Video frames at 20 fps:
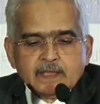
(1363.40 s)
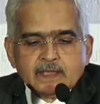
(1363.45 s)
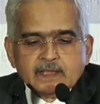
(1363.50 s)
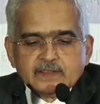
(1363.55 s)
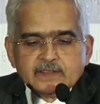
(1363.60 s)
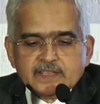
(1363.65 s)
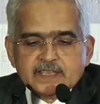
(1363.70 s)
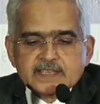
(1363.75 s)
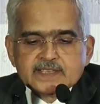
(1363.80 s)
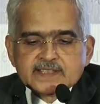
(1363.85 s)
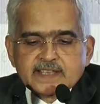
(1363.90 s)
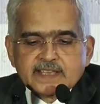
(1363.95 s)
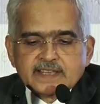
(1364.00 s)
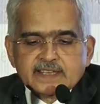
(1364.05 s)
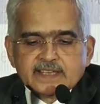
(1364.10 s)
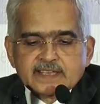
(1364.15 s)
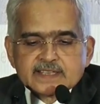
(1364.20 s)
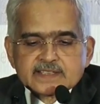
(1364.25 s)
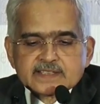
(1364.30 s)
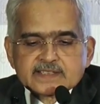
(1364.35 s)
These
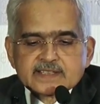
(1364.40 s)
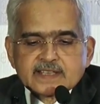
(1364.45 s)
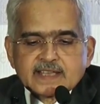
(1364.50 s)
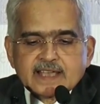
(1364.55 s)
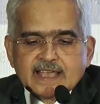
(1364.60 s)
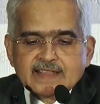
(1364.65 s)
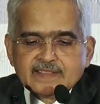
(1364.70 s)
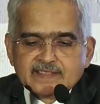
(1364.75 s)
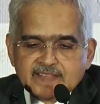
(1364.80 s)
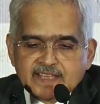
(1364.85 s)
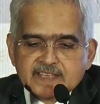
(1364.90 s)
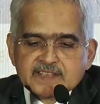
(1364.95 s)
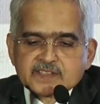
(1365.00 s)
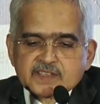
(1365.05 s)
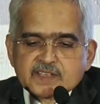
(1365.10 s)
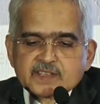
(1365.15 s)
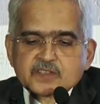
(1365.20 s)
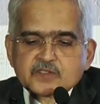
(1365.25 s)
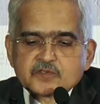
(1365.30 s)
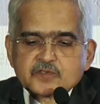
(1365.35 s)
areas and these
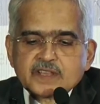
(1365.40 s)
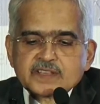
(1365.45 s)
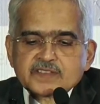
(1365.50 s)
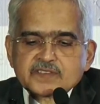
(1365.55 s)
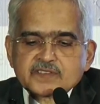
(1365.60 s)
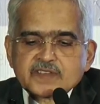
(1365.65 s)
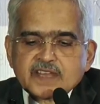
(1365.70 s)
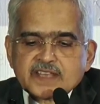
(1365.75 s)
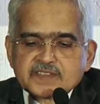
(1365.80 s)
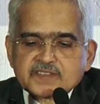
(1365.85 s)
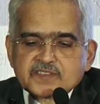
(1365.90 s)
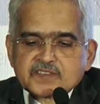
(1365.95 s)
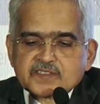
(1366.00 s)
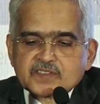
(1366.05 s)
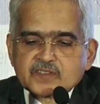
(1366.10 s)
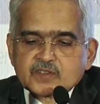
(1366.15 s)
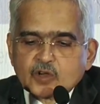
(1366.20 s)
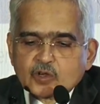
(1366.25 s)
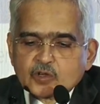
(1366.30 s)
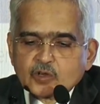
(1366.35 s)
stress tests
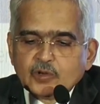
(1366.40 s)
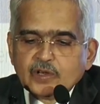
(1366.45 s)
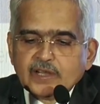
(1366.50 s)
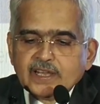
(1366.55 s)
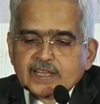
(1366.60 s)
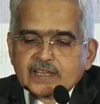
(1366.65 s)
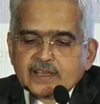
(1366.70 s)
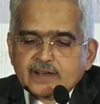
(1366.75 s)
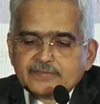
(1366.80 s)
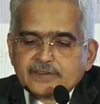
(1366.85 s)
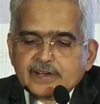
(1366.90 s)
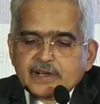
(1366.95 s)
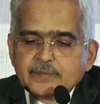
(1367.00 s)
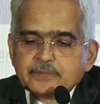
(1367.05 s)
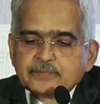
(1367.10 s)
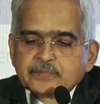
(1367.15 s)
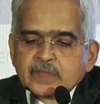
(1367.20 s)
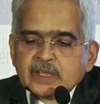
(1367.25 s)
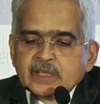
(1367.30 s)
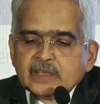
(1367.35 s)
not only cover
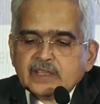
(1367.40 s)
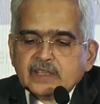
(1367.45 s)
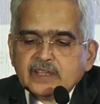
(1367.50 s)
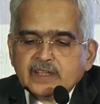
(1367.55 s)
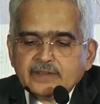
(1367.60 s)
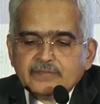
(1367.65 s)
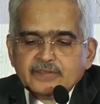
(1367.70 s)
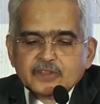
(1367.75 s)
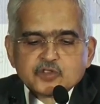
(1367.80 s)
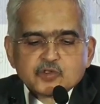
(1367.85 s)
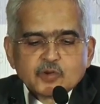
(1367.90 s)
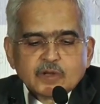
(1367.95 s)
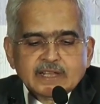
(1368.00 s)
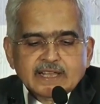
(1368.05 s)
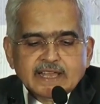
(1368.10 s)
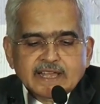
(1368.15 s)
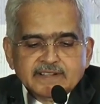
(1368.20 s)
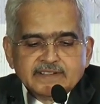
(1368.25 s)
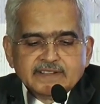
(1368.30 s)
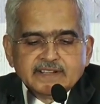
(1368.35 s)
individual
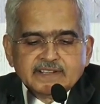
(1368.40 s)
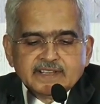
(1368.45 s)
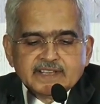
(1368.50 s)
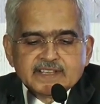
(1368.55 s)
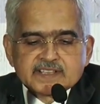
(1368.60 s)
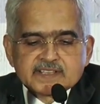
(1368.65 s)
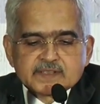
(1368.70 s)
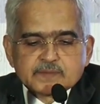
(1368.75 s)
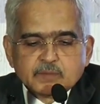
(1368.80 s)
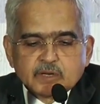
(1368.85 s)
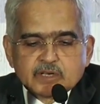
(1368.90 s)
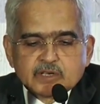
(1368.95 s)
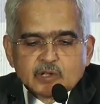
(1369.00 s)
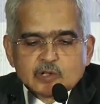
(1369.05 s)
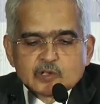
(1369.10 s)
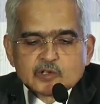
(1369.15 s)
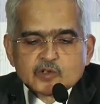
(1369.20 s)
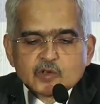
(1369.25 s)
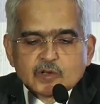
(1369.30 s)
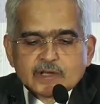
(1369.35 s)
entities but
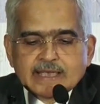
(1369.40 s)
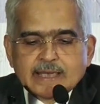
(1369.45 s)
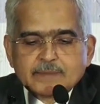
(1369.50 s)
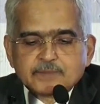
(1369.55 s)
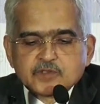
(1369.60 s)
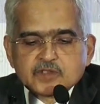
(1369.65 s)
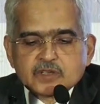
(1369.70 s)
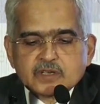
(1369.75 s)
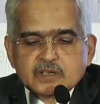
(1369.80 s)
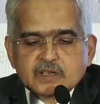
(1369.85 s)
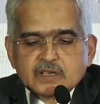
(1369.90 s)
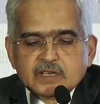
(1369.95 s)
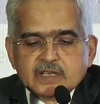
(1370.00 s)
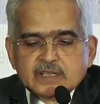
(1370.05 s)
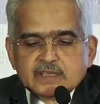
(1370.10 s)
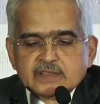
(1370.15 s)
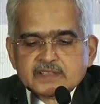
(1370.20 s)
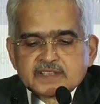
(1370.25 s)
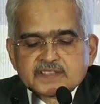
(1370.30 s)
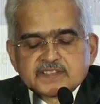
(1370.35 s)
also capture
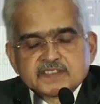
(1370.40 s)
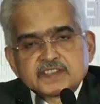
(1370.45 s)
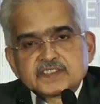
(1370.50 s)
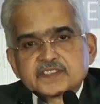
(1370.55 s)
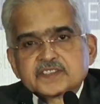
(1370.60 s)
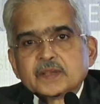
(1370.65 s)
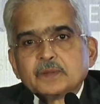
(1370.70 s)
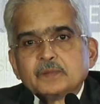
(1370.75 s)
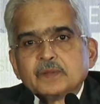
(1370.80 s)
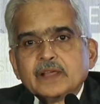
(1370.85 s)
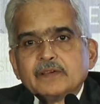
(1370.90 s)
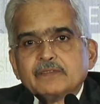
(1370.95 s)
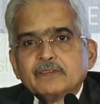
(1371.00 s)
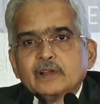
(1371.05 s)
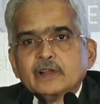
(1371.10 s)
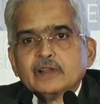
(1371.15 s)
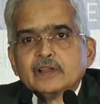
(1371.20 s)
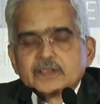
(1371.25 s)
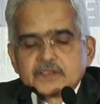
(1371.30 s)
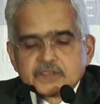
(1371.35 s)
the system
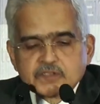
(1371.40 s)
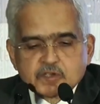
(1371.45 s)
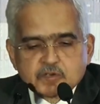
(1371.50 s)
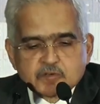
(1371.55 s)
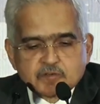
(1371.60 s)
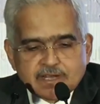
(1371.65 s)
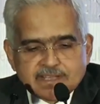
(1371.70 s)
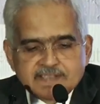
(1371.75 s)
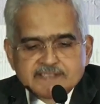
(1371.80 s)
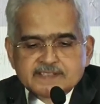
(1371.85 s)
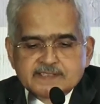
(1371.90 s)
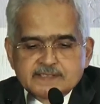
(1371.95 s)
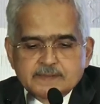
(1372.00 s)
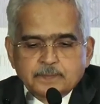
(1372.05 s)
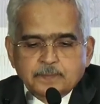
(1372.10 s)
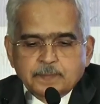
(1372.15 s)
level stress.